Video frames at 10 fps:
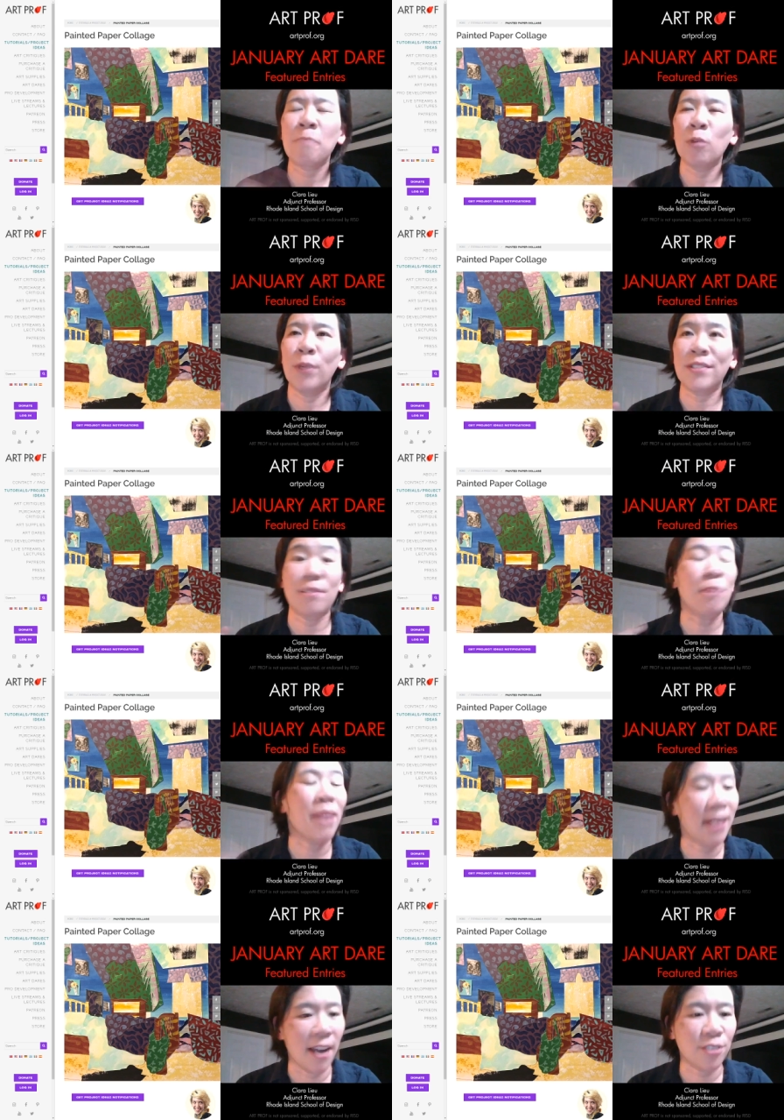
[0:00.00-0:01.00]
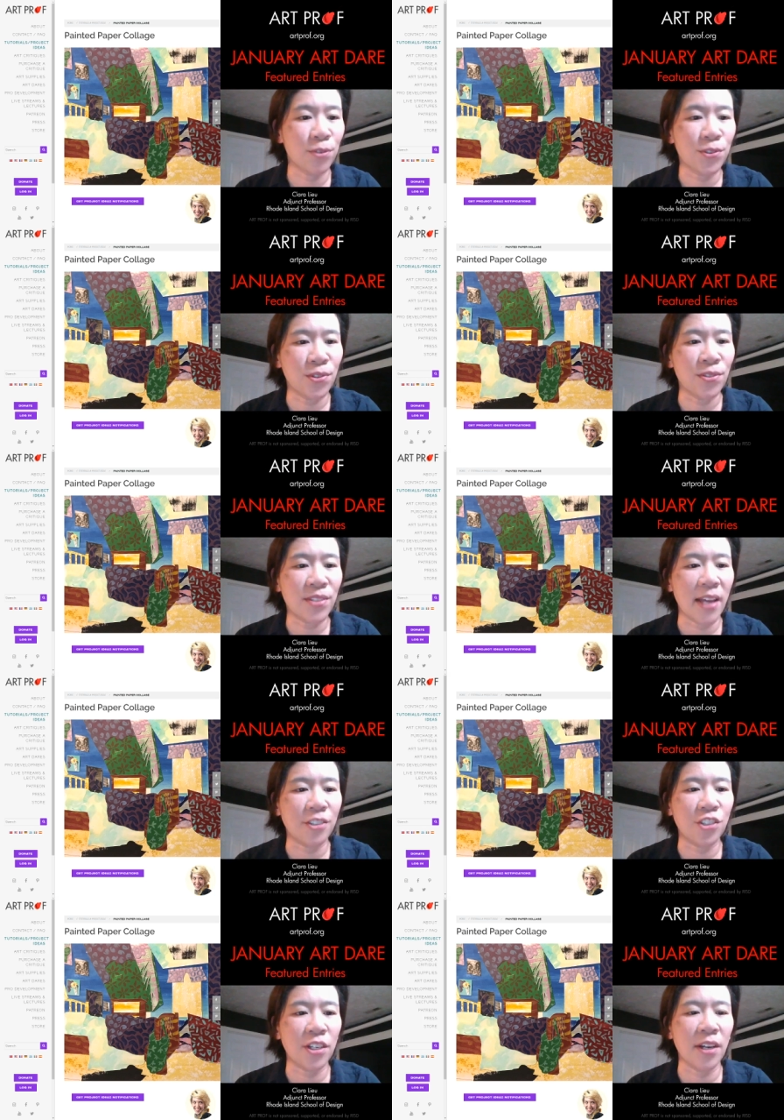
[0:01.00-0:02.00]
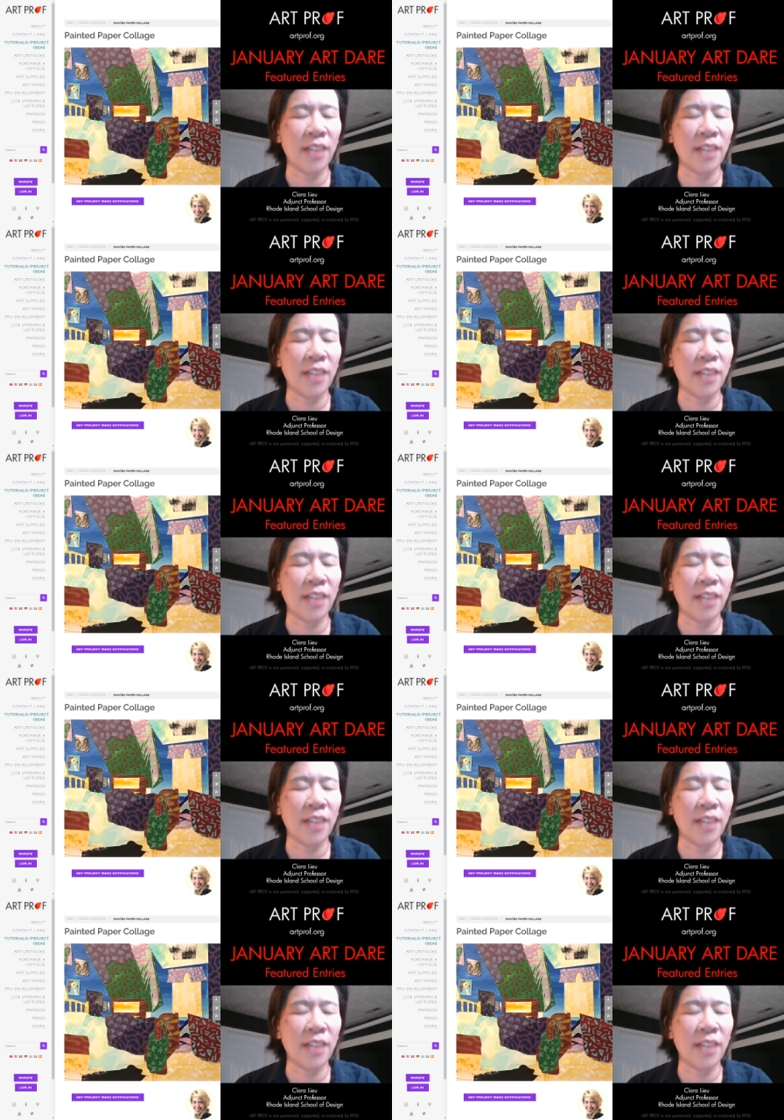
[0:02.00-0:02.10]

with some of my high school students last year